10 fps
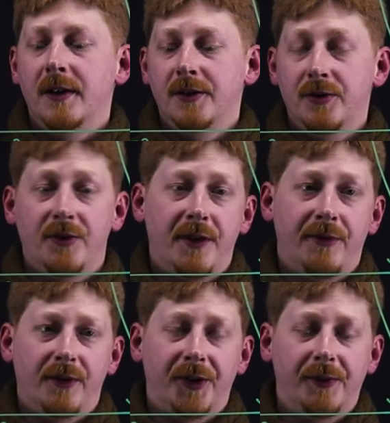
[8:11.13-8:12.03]
you do the
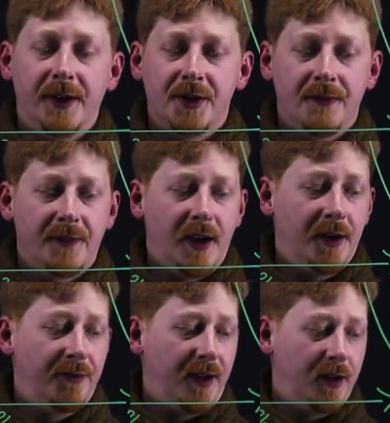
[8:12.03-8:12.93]
full switch
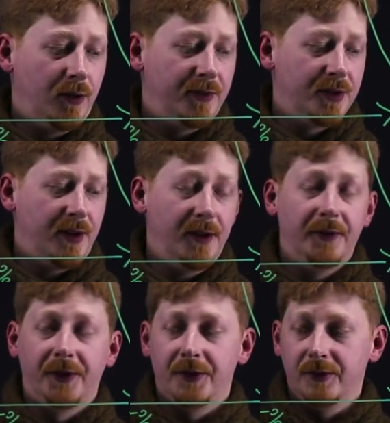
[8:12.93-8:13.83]
and fail over to
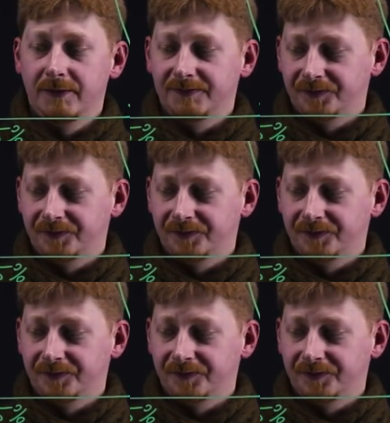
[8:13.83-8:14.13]
Iris 2.